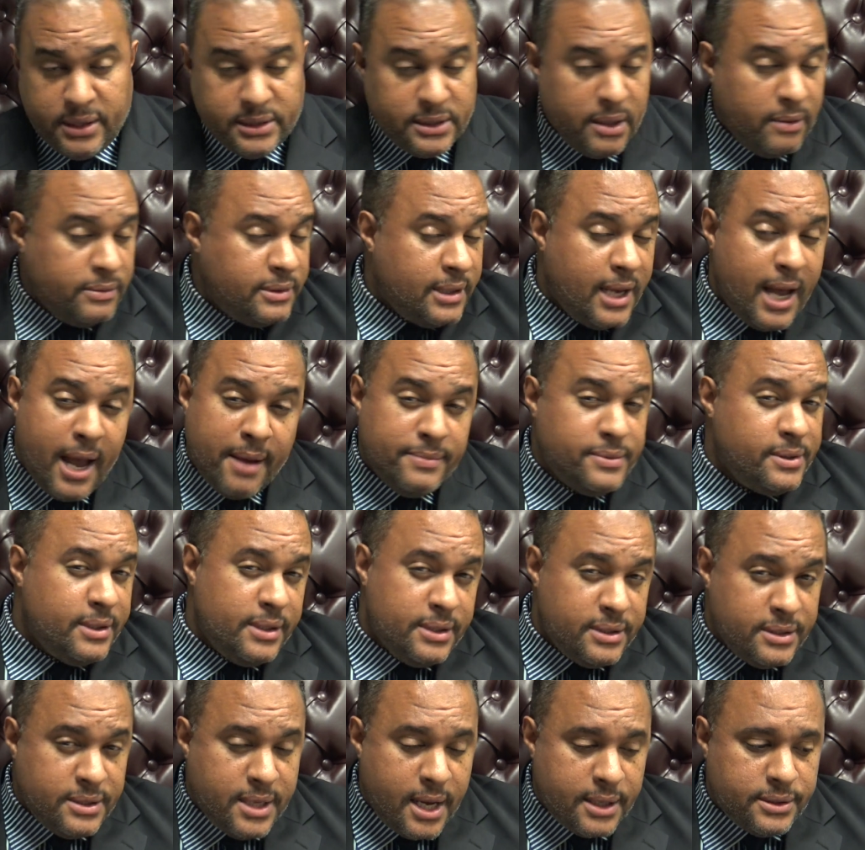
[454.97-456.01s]
Sometimes it
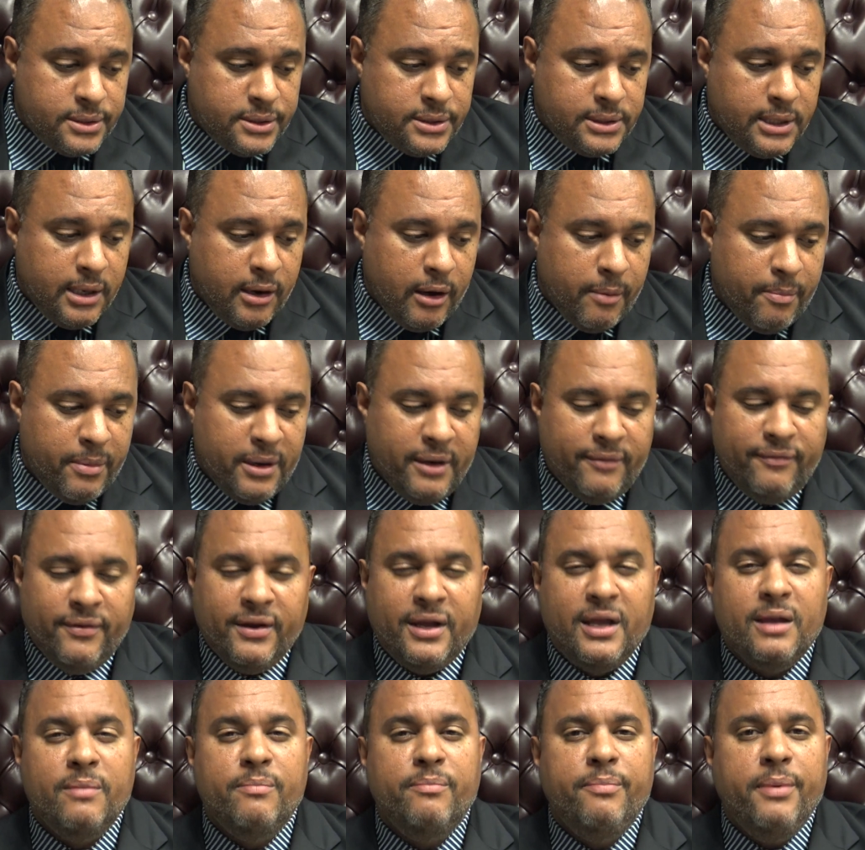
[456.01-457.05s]
is necessary, but if
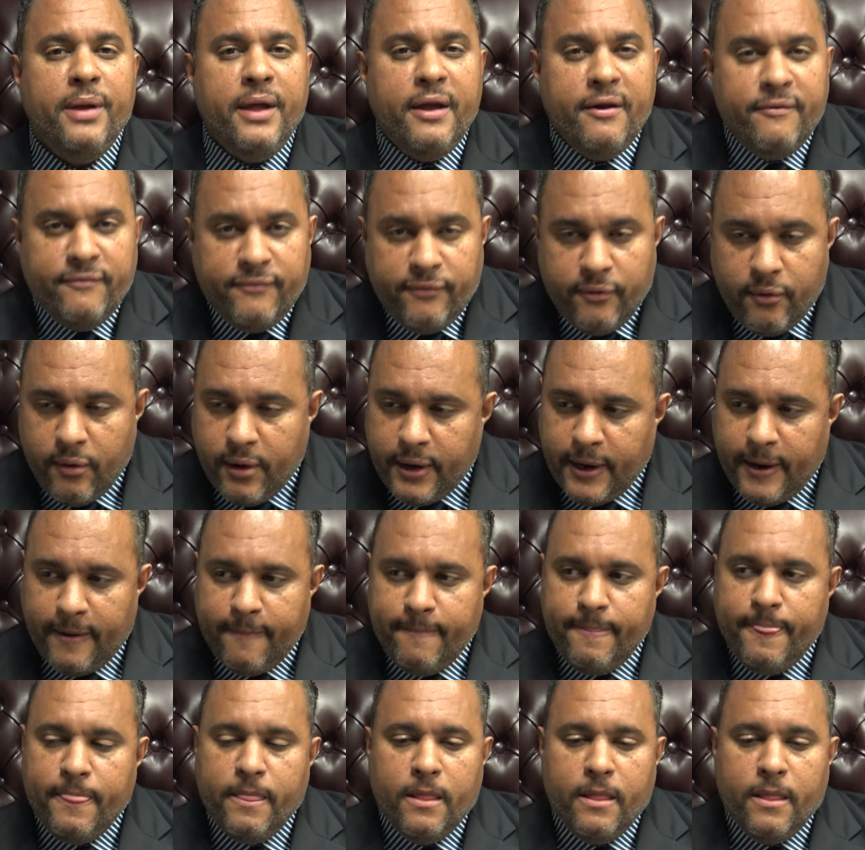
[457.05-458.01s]
it can be avoided,